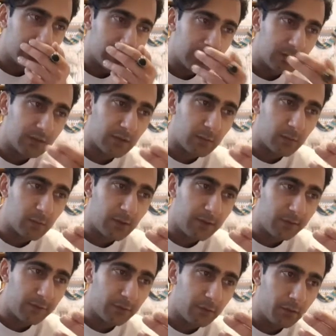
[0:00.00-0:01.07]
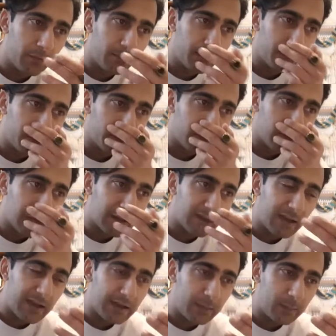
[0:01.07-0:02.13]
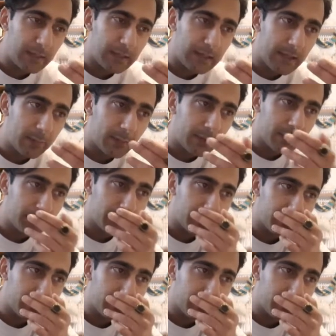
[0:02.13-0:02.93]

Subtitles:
some grapefruit, tiny bit of lemon.